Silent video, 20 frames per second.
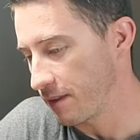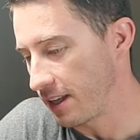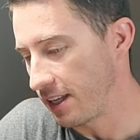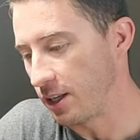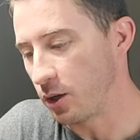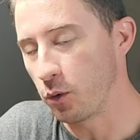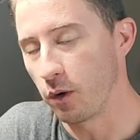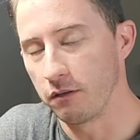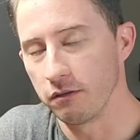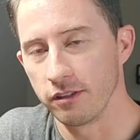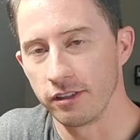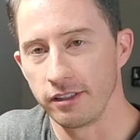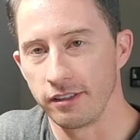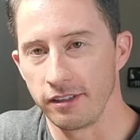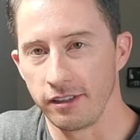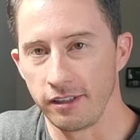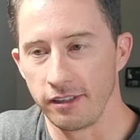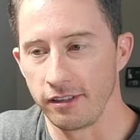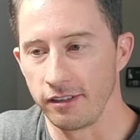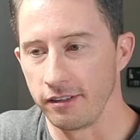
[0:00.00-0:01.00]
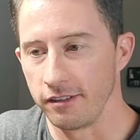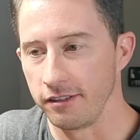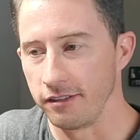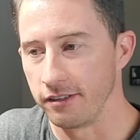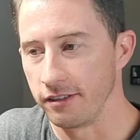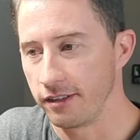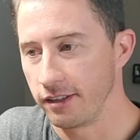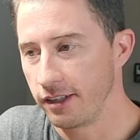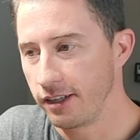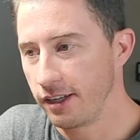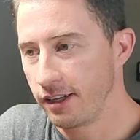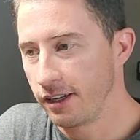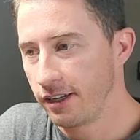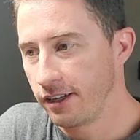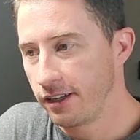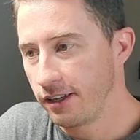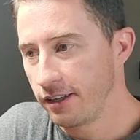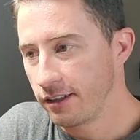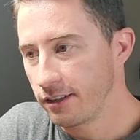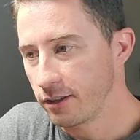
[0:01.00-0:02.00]
equivalent in
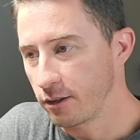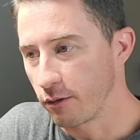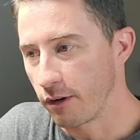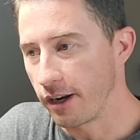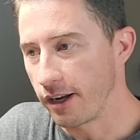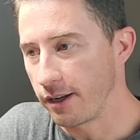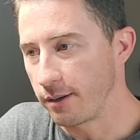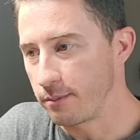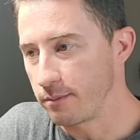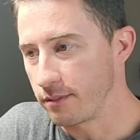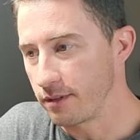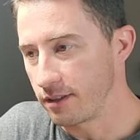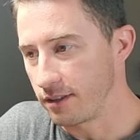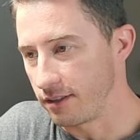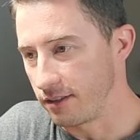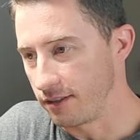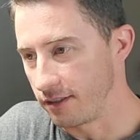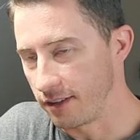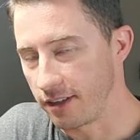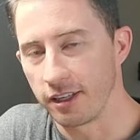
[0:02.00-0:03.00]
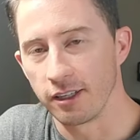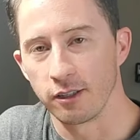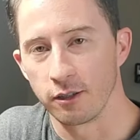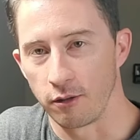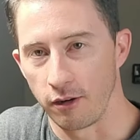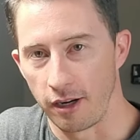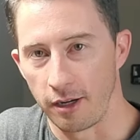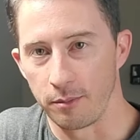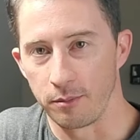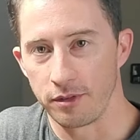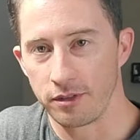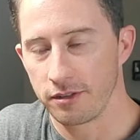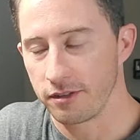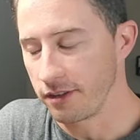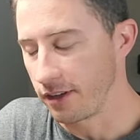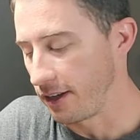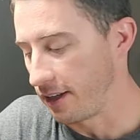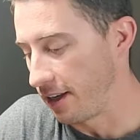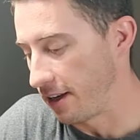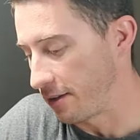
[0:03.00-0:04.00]
grams and kilograms,
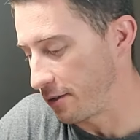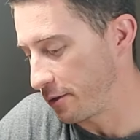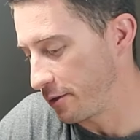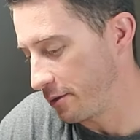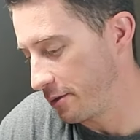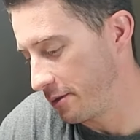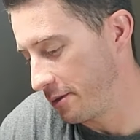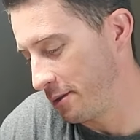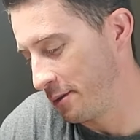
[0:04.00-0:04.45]
I guess.